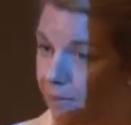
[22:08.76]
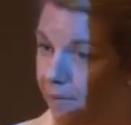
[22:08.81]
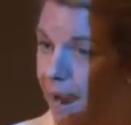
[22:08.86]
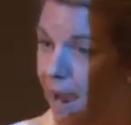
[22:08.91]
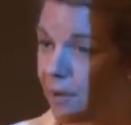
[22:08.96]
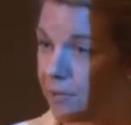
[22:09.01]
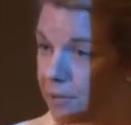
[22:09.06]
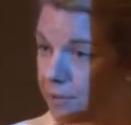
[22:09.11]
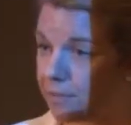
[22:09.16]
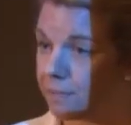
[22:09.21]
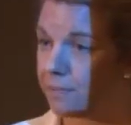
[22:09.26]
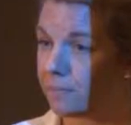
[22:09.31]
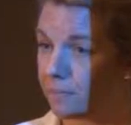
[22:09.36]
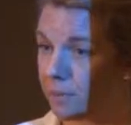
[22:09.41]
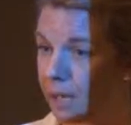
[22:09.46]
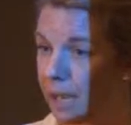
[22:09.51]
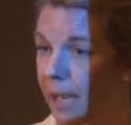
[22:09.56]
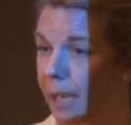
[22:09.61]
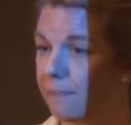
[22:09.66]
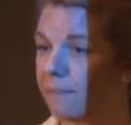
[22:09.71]
around,
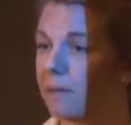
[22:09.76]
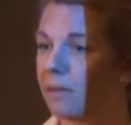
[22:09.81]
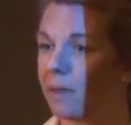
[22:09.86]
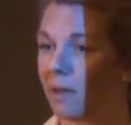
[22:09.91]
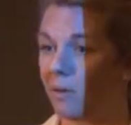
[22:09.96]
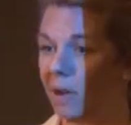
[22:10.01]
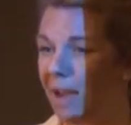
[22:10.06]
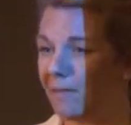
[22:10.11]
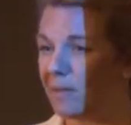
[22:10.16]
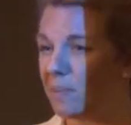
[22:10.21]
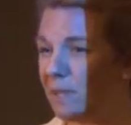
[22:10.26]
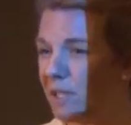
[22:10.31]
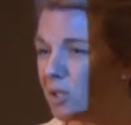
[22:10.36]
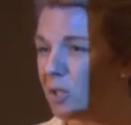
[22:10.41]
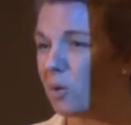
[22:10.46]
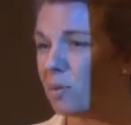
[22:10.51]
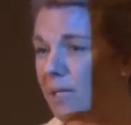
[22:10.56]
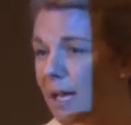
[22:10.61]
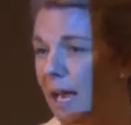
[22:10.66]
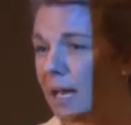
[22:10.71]
okay? They don't have to be
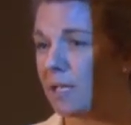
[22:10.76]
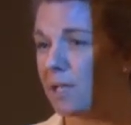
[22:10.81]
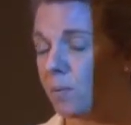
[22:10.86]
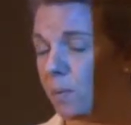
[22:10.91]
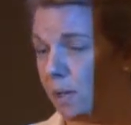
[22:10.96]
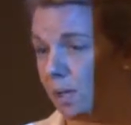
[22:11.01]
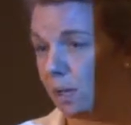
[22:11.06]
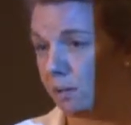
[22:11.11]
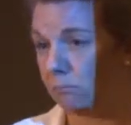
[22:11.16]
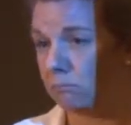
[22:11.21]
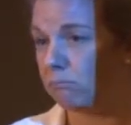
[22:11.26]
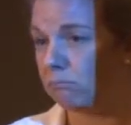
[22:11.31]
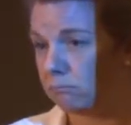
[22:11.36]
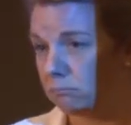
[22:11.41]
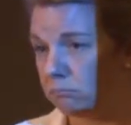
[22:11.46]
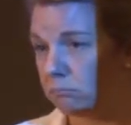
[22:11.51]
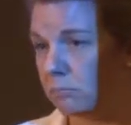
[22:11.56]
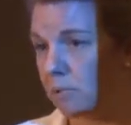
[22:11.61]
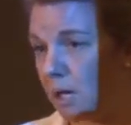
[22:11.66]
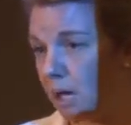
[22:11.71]
so tight to where you
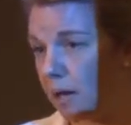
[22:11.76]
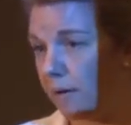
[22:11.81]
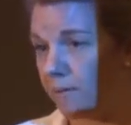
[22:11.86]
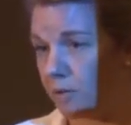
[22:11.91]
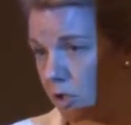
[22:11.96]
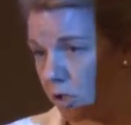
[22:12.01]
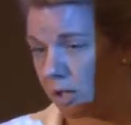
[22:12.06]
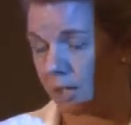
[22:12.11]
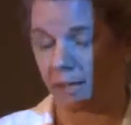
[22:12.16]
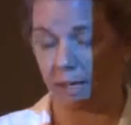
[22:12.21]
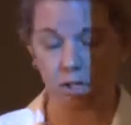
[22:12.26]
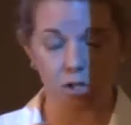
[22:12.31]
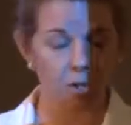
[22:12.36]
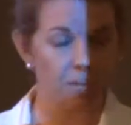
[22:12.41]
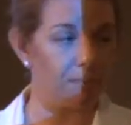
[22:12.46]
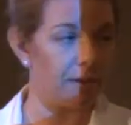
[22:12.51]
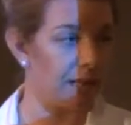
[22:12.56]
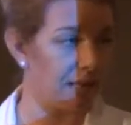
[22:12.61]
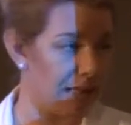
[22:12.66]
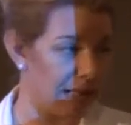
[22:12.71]
cut off
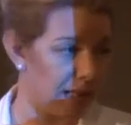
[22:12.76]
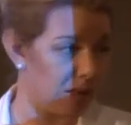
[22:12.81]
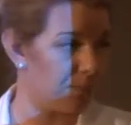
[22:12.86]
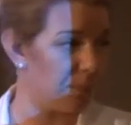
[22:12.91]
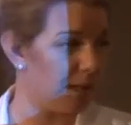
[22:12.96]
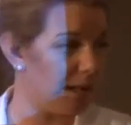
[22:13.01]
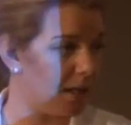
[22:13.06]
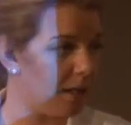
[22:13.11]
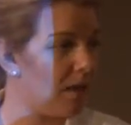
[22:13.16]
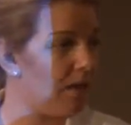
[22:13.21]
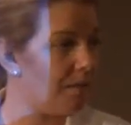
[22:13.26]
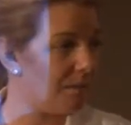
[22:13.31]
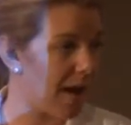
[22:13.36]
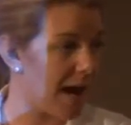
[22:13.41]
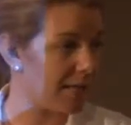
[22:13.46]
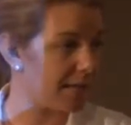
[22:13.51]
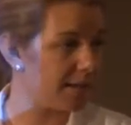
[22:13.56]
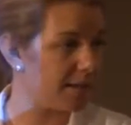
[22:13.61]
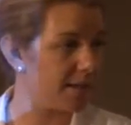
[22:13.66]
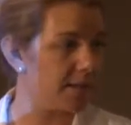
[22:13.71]
circulation, but they need to be
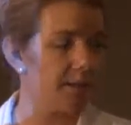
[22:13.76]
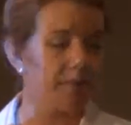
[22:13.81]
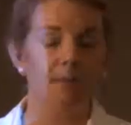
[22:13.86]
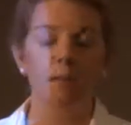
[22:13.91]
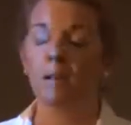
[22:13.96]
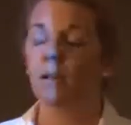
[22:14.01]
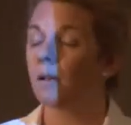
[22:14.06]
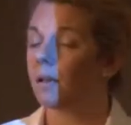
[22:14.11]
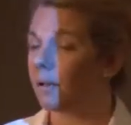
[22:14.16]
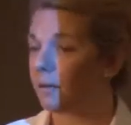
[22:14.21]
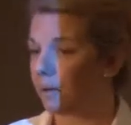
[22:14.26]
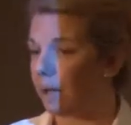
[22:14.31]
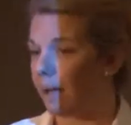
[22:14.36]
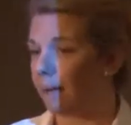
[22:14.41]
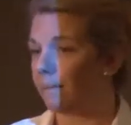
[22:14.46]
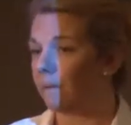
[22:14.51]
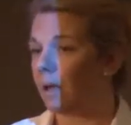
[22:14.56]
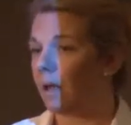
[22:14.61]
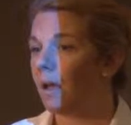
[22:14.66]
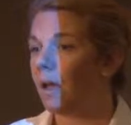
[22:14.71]
fastened, okay?
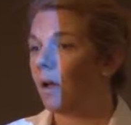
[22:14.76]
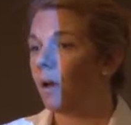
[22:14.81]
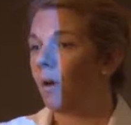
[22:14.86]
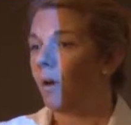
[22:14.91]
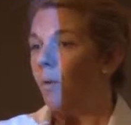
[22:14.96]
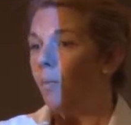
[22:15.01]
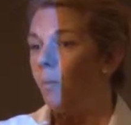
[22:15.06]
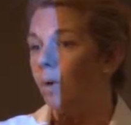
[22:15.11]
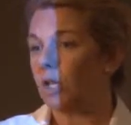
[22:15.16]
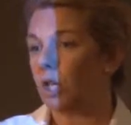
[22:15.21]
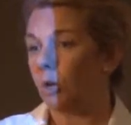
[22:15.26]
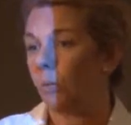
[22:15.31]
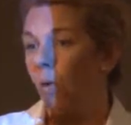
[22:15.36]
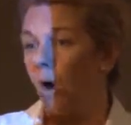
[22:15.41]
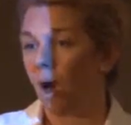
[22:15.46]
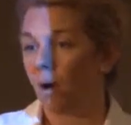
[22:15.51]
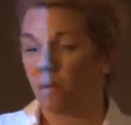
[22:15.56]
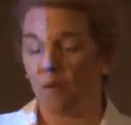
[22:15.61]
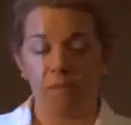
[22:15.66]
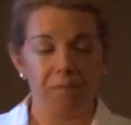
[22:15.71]
When you
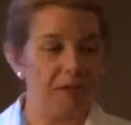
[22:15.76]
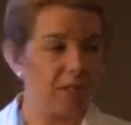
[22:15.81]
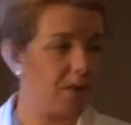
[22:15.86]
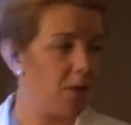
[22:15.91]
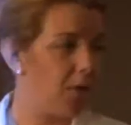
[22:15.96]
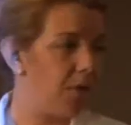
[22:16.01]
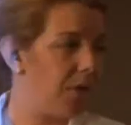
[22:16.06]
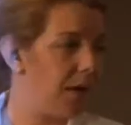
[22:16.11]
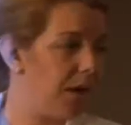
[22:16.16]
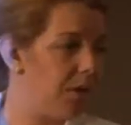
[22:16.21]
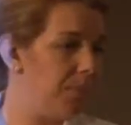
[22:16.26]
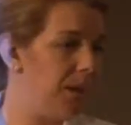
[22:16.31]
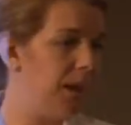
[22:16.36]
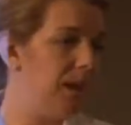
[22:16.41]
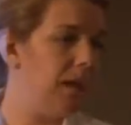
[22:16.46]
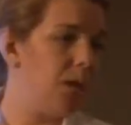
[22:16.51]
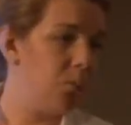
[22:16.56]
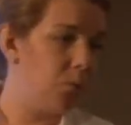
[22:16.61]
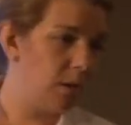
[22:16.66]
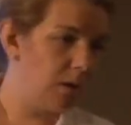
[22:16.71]
walk with physical
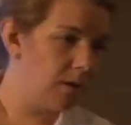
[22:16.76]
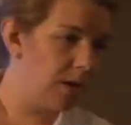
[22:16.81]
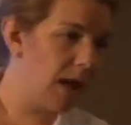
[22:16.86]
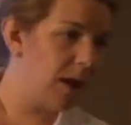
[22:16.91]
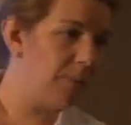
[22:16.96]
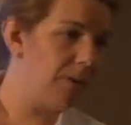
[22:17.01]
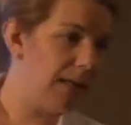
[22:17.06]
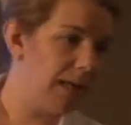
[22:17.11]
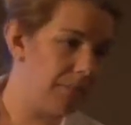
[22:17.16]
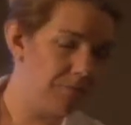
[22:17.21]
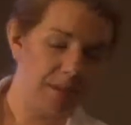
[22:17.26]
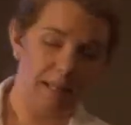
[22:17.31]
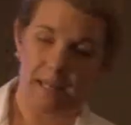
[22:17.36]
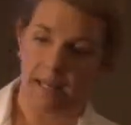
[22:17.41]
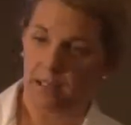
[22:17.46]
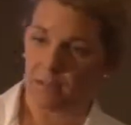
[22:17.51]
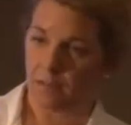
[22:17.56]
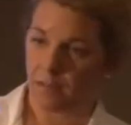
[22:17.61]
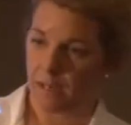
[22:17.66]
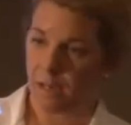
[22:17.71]
therapy, it will not be in
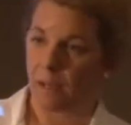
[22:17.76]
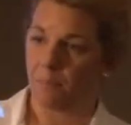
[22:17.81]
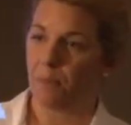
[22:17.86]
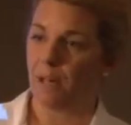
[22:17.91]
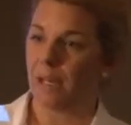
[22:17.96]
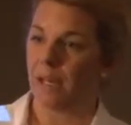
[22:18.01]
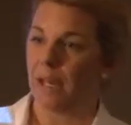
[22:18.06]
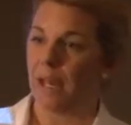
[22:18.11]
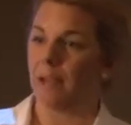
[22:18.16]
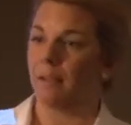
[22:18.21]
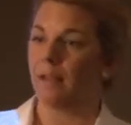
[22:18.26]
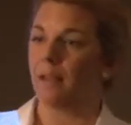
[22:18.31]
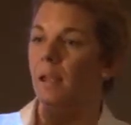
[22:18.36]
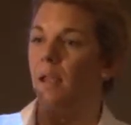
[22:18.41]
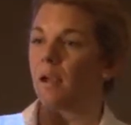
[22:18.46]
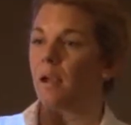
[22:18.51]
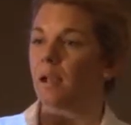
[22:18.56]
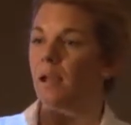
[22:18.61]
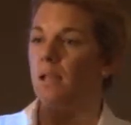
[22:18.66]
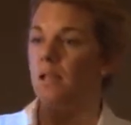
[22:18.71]
place, okay? But again,
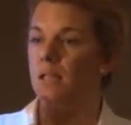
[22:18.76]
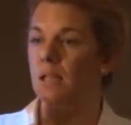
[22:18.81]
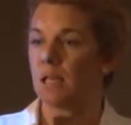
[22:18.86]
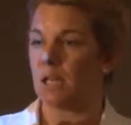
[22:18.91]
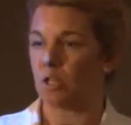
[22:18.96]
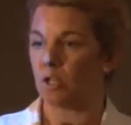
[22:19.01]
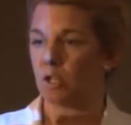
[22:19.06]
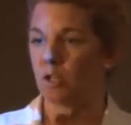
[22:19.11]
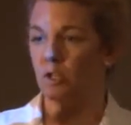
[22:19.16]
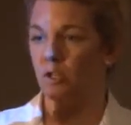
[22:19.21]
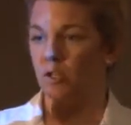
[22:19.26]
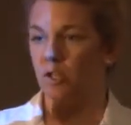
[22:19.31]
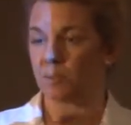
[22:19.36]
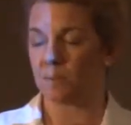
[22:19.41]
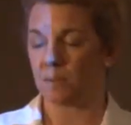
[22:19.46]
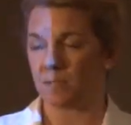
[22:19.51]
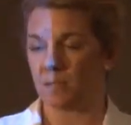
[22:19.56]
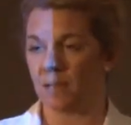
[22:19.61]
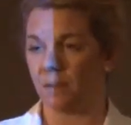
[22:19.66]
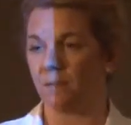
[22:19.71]
they're gonna teach you those
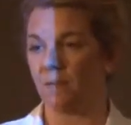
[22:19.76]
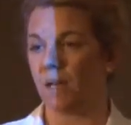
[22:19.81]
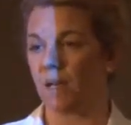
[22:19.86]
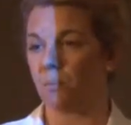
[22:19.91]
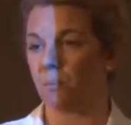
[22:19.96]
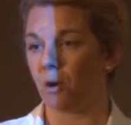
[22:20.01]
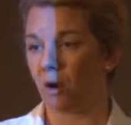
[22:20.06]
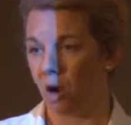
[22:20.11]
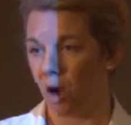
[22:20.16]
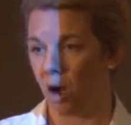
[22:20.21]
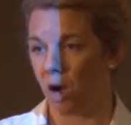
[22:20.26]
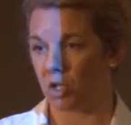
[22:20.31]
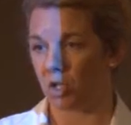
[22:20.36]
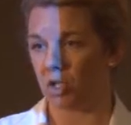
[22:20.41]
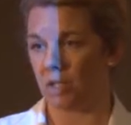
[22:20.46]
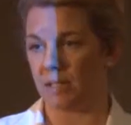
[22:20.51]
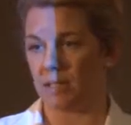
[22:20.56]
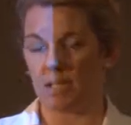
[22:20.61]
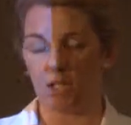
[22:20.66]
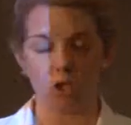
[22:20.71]
specific
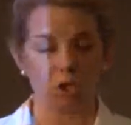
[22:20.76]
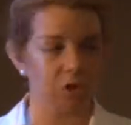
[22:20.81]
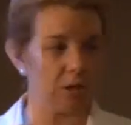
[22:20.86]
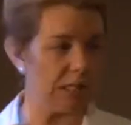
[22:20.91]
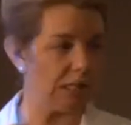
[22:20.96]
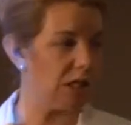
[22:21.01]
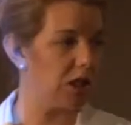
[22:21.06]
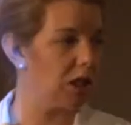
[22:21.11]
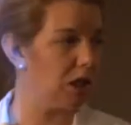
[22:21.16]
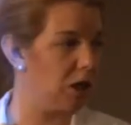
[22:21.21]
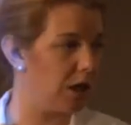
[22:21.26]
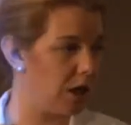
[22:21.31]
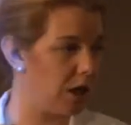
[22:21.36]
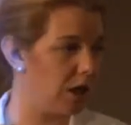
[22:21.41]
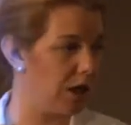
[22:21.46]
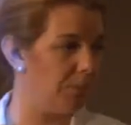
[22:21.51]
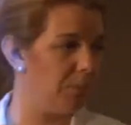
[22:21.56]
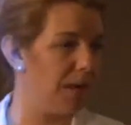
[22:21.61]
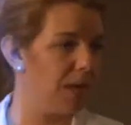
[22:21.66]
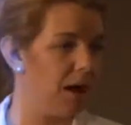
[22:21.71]
precautions that you need to
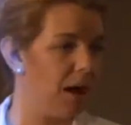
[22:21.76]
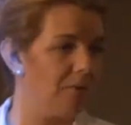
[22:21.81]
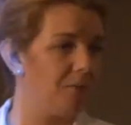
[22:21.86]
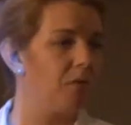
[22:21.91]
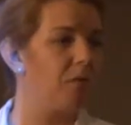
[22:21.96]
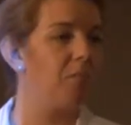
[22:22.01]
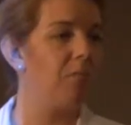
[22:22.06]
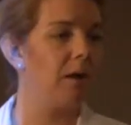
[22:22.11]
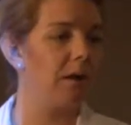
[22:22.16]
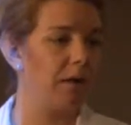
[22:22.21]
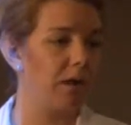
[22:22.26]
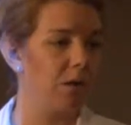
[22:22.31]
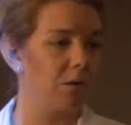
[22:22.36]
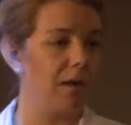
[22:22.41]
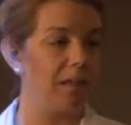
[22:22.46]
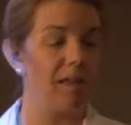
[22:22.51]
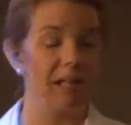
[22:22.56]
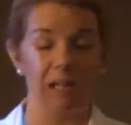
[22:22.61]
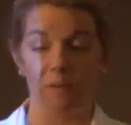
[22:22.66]
learn and become familiar with,